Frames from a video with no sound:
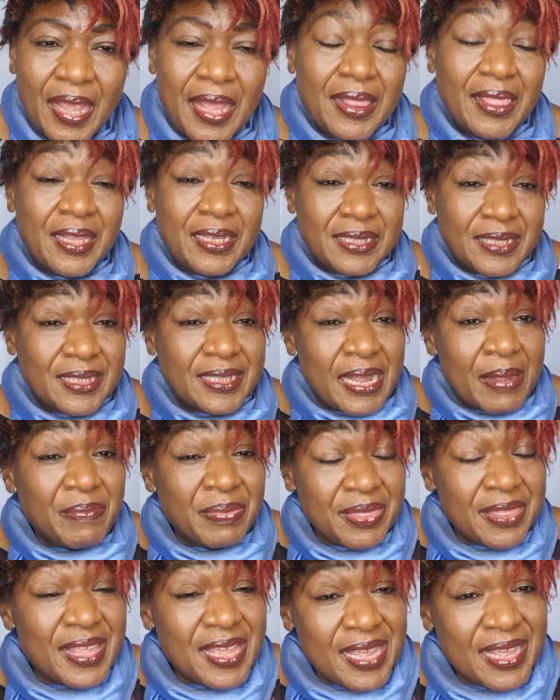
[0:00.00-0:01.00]
The
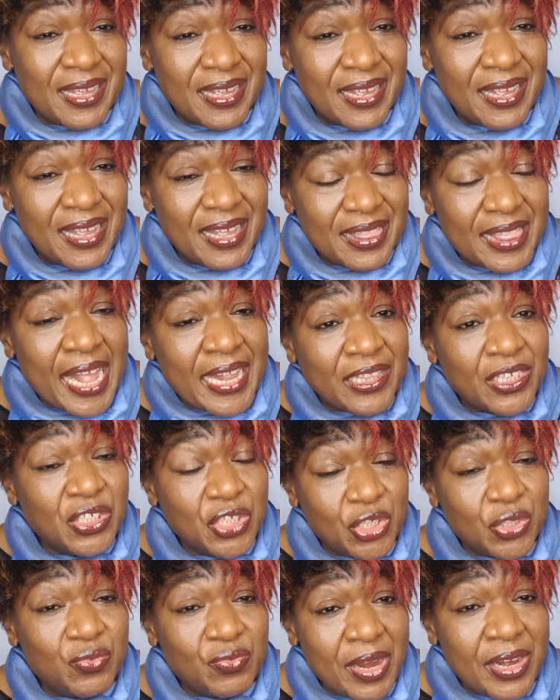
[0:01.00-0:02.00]
same thing that the
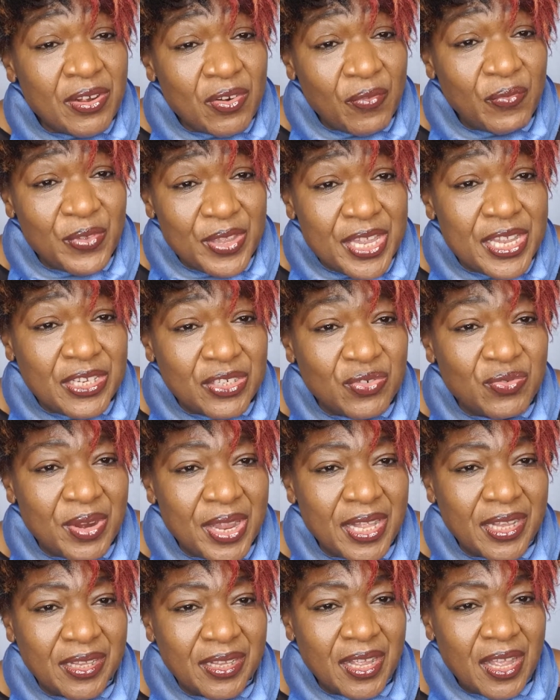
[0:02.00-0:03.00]
children of
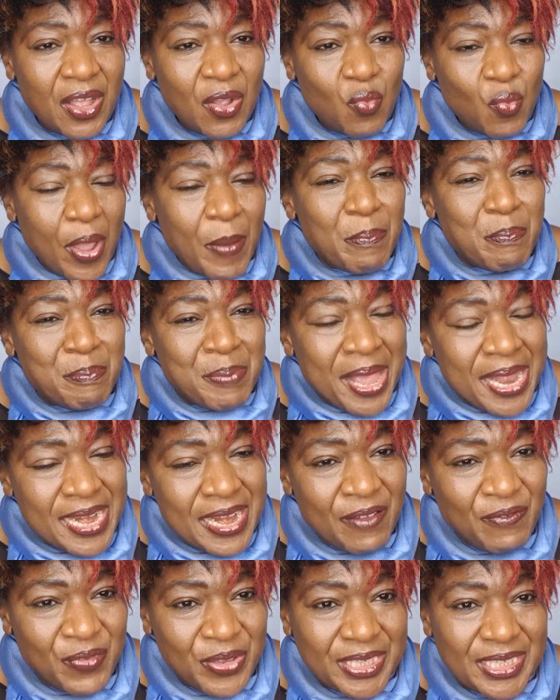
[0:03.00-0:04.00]
Israel were
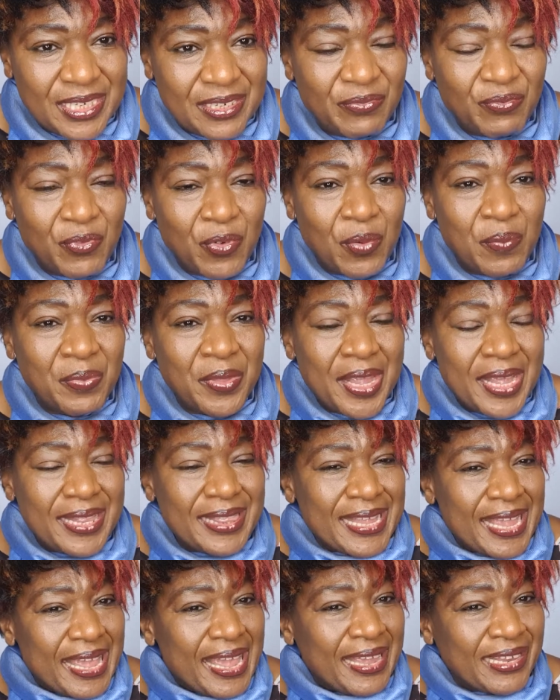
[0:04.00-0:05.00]
benefiting from,
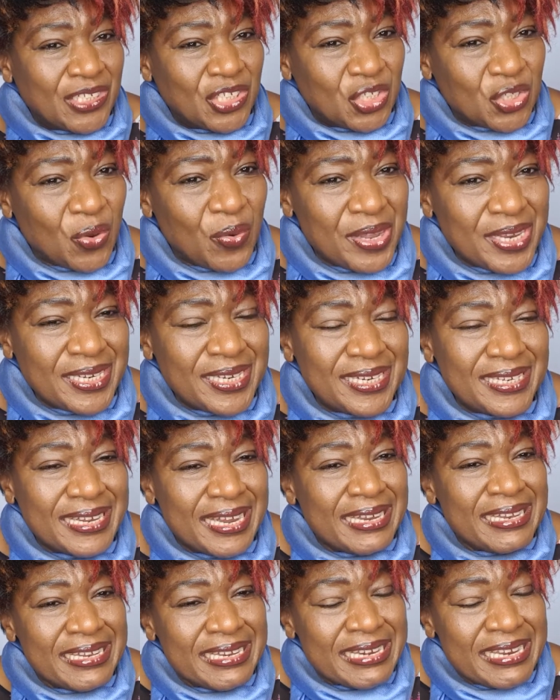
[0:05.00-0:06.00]
they enjoyed it,
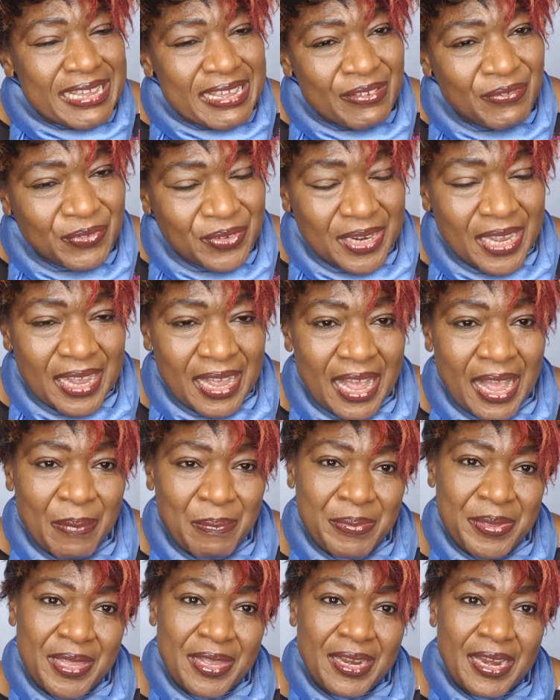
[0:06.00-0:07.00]
they lived a
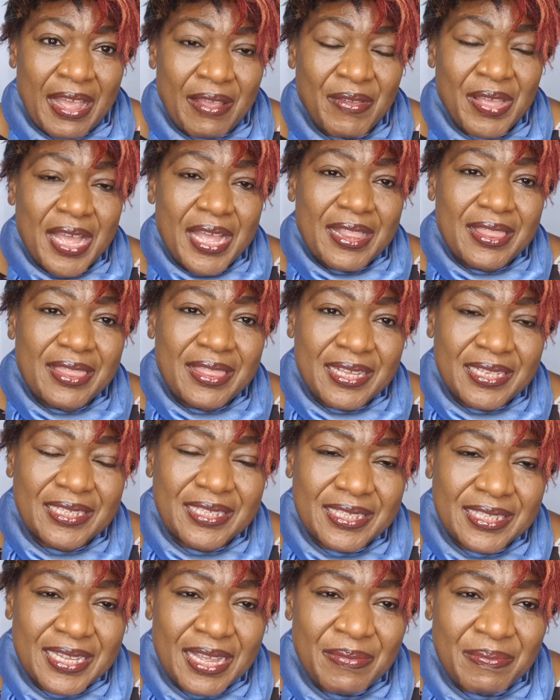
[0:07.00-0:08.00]
happier life, the
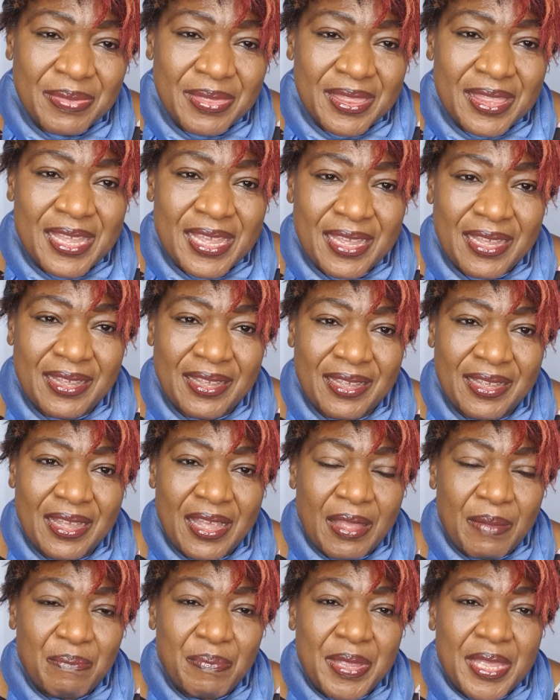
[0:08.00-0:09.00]
same thing
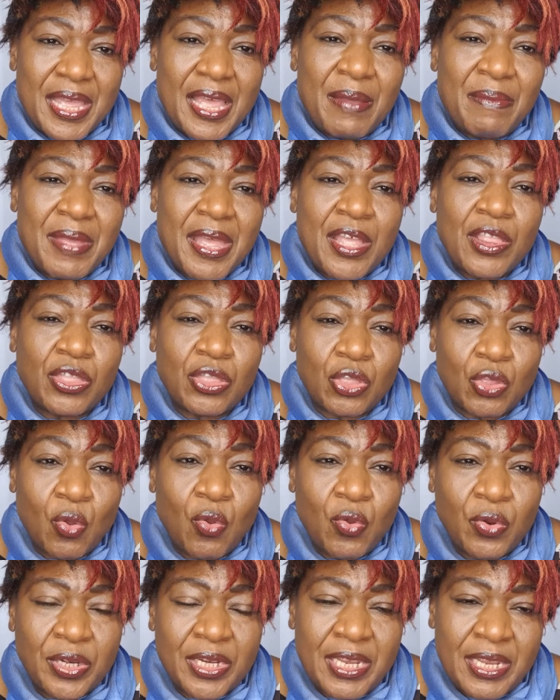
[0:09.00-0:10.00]
became a
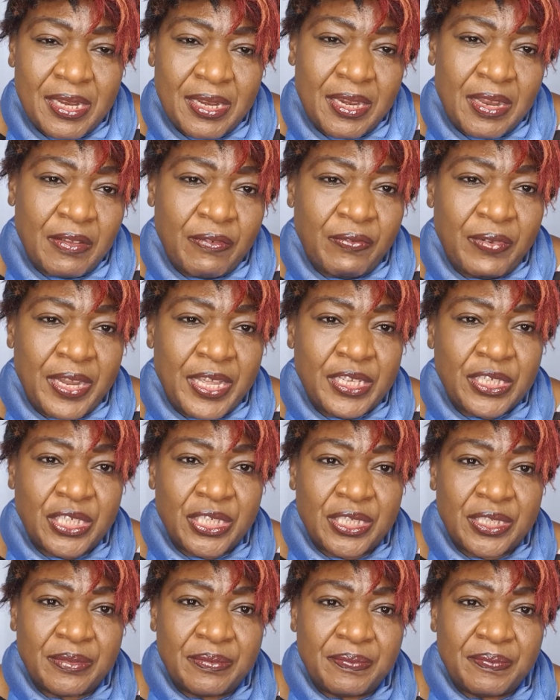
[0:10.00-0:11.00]
thorn in their flesh.